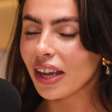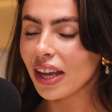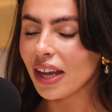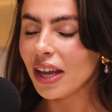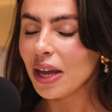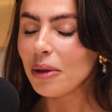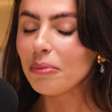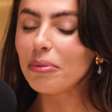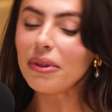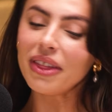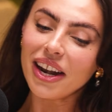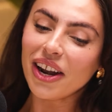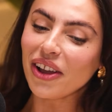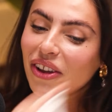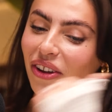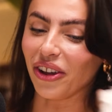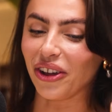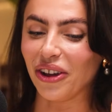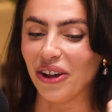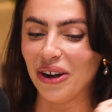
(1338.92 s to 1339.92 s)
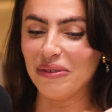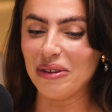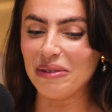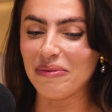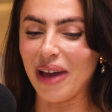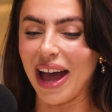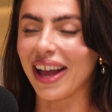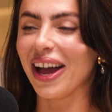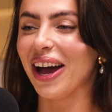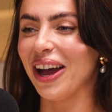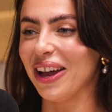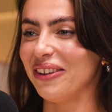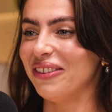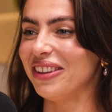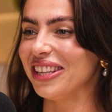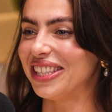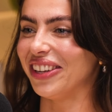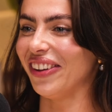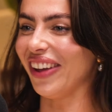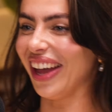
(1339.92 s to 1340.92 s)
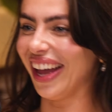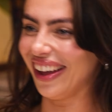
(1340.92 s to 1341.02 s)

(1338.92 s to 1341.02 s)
But then I got economy back home as well.